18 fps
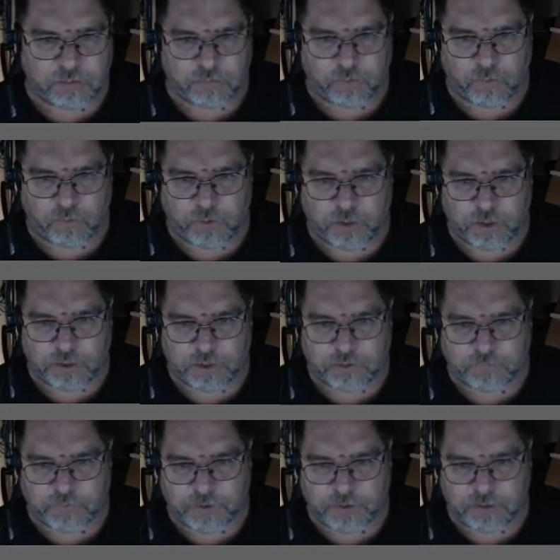we want to
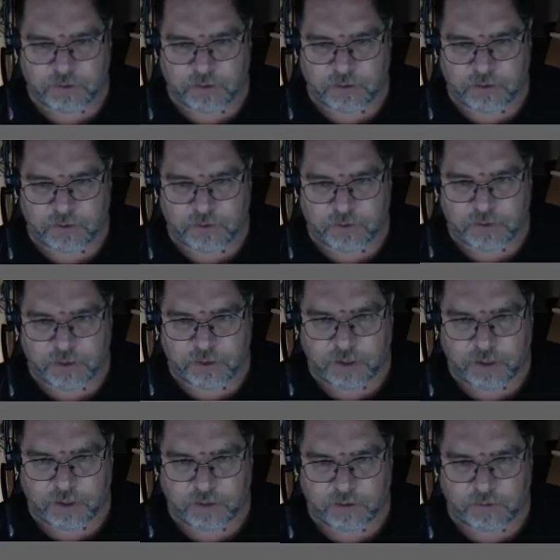activate that
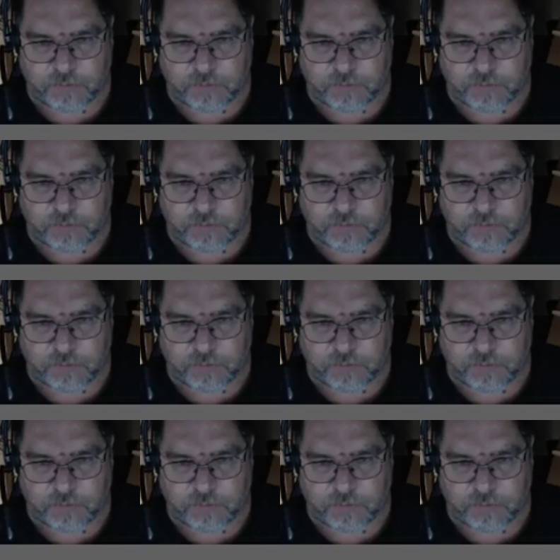guy.